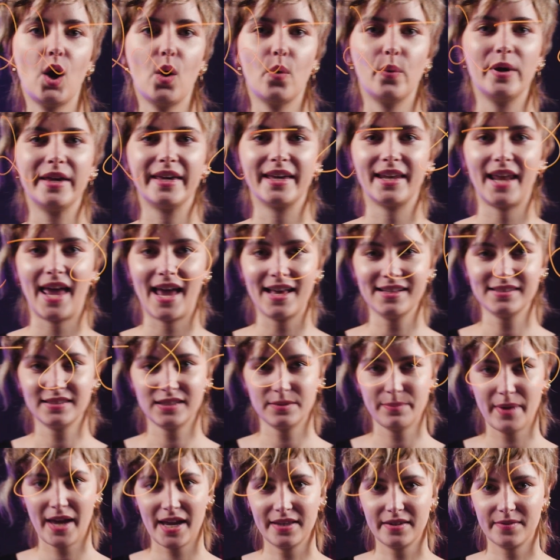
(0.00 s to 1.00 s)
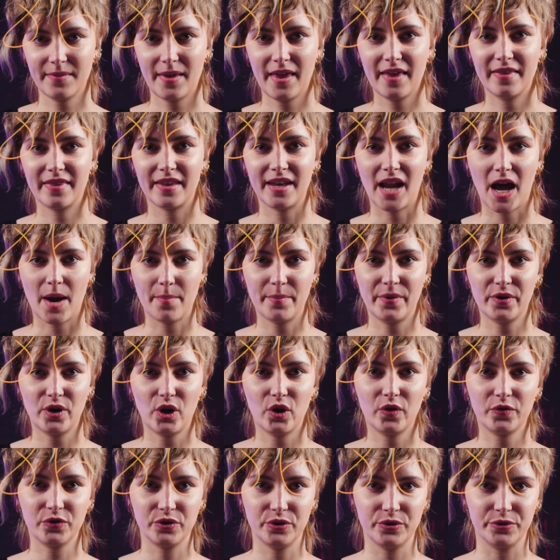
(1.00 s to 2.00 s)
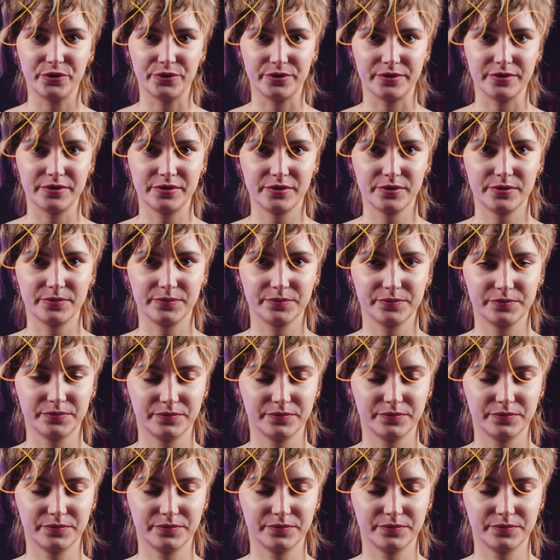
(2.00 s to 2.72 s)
we can estimate the number of neutrons.